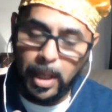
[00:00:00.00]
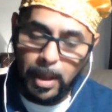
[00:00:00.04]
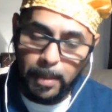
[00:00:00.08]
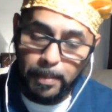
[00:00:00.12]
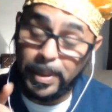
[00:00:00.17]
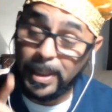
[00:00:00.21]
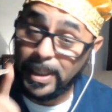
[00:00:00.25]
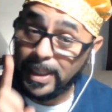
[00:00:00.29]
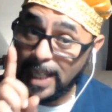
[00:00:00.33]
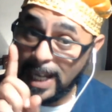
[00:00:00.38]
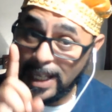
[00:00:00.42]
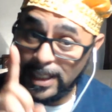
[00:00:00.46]

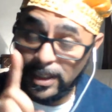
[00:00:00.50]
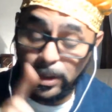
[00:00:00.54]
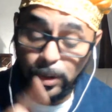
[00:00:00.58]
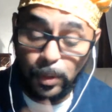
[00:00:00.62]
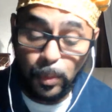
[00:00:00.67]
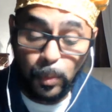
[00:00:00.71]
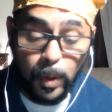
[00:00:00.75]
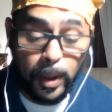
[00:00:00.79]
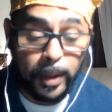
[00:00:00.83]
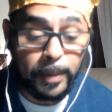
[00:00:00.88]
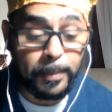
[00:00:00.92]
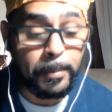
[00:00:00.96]
But that's the
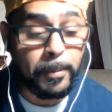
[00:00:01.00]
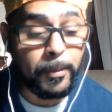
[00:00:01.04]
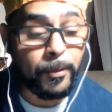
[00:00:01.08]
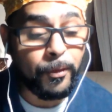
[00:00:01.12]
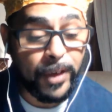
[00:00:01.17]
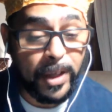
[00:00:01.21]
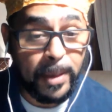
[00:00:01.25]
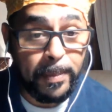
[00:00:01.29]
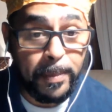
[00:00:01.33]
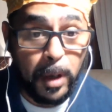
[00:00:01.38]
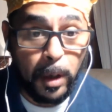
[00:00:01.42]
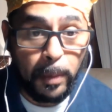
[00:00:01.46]
one
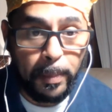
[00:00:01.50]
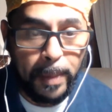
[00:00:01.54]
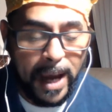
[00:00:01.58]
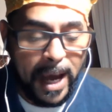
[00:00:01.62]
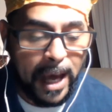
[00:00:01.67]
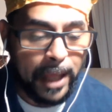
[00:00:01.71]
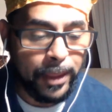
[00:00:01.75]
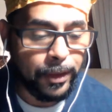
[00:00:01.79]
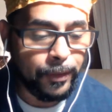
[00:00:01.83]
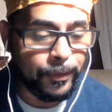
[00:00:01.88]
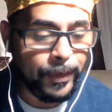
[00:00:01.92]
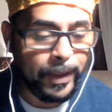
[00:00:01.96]
female
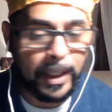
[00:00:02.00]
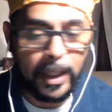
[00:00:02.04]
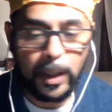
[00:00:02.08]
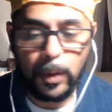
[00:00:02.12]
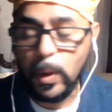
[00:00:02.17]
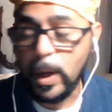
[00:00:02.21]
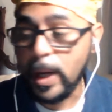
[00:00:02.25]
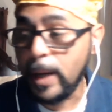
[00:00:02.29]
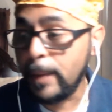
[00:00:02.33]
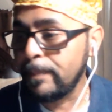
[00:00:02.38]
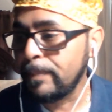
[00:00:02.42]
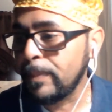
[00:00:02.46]
path of
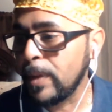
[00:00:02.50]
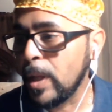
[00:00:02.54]
Elegua.